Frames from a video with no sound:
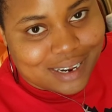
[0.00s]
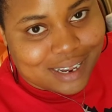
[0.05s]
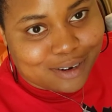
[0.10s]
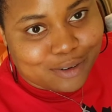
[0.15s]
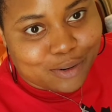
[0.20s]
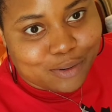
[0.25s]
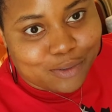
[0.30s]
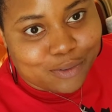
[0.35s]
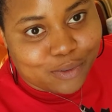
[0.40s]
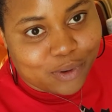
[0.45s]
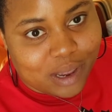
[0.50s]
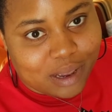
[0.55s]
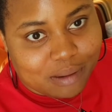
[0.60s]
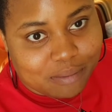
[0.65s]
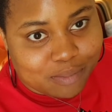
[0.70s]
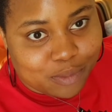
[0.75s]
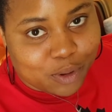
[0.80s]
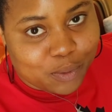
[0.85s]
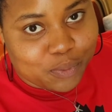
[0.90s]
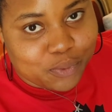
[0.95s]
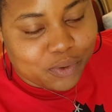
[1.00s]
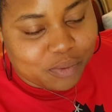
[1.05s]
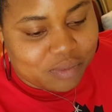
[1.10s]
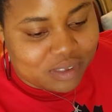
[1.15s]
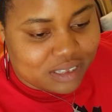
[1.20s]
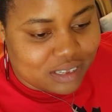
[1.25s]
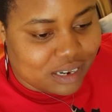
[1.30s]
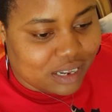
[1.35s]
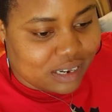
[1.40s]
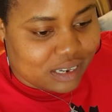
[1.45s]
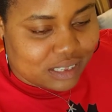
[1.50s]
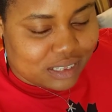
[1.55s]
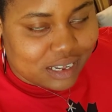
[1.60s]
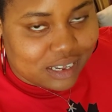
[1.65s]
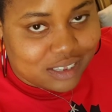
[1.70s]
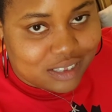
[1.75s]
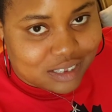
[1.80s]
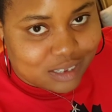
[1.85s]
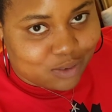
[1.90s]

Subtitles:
I don't know. I'm not promising anything.